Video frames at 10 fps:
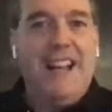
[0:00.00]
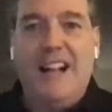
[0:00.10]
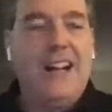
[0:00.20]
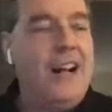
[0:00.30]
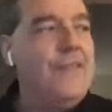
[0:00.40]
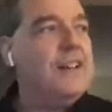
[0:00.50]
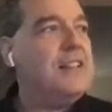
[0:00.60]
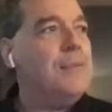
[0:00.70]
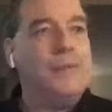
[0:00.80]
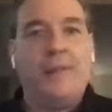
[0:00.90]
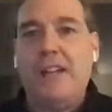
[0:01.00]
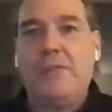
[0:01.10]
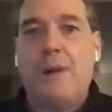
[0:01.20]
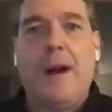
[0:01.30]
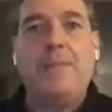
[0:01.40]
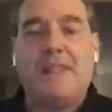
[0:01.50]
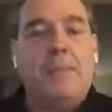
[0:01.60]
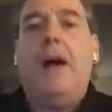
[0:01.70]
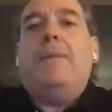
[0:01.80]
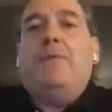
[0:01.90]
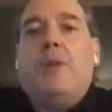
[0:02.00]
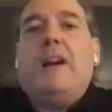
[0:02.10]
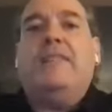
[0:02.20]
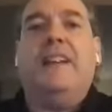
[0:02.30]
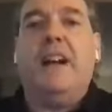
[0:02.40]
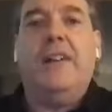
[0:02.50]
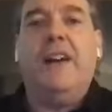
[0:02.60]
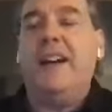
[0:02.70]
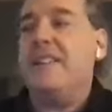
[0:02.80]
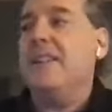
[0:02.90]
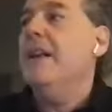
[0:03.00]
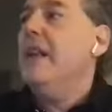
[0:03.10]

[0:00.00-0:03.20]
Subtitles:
non-convex optimization problem, somehow be ruggedly convex?